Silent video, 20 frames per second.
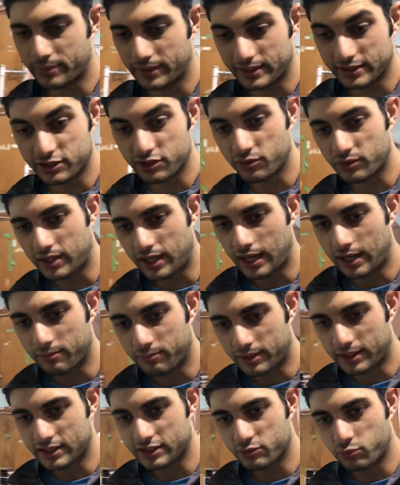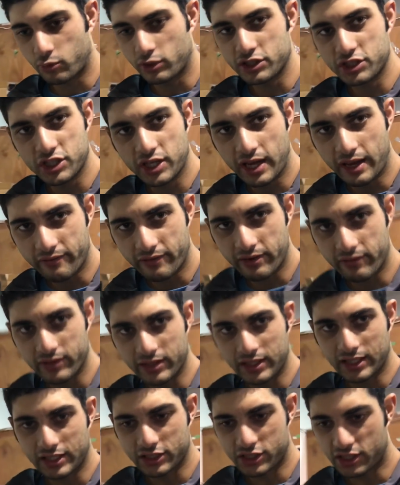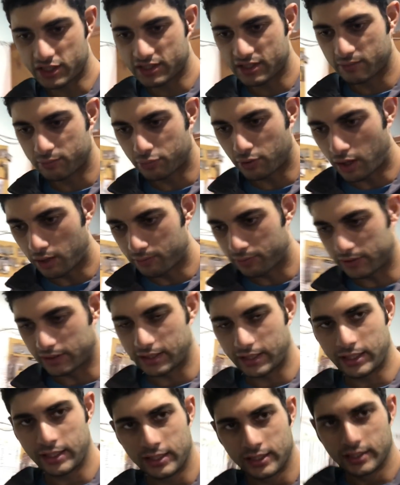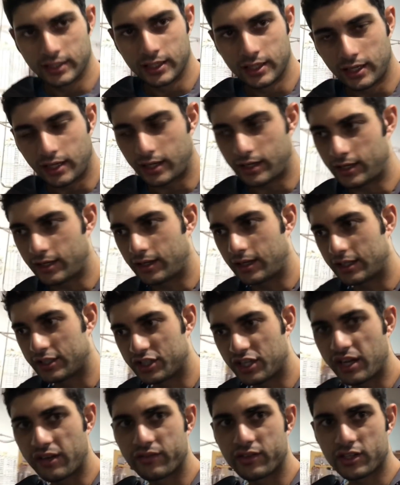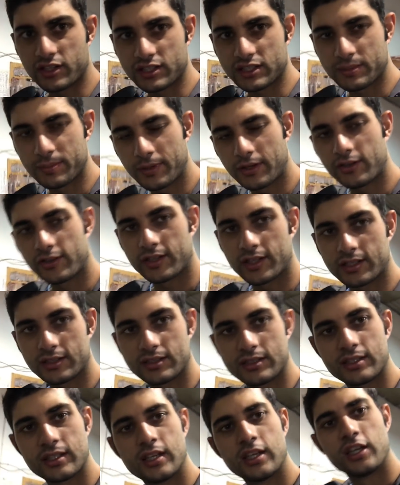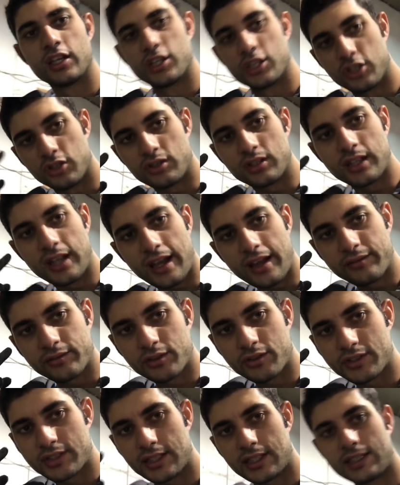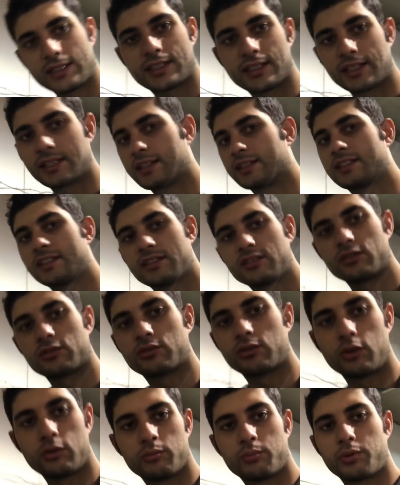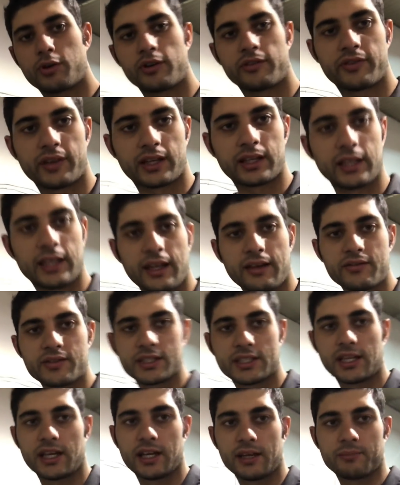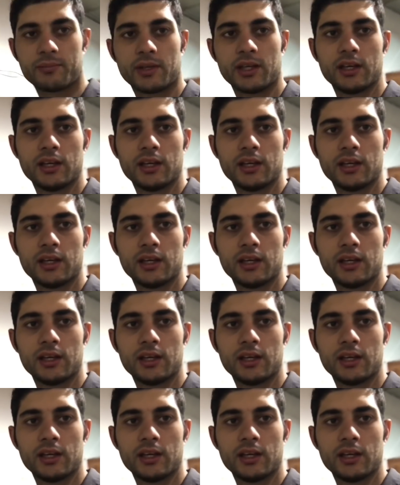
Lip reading: But it's okay, because once you have everything adjusted properly and you have your experience, you can have those things in and still coat perfectly every time.